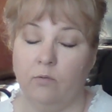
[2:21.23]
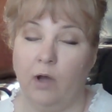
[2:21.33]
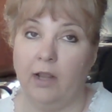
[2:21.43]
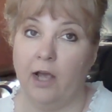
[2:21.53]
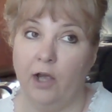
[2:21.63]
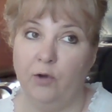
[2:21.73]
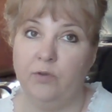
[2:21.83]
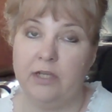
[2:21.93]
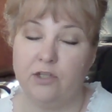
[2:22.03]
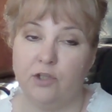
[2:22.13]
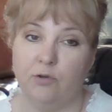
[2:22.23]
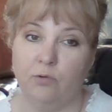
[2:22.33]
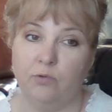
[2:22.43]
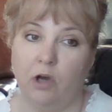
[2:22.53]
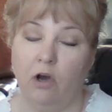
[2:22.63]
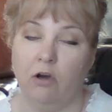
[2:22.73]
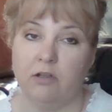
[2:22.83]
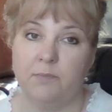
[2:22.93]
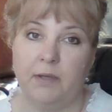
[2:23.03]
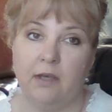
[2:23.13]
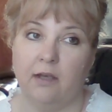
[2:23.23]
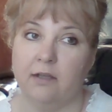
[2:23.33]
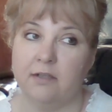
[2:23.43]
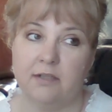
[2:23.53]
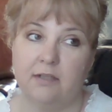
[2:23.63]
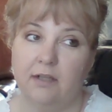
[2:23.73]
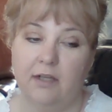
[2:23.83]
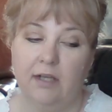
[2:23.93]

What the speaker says: while I own these two dogs, because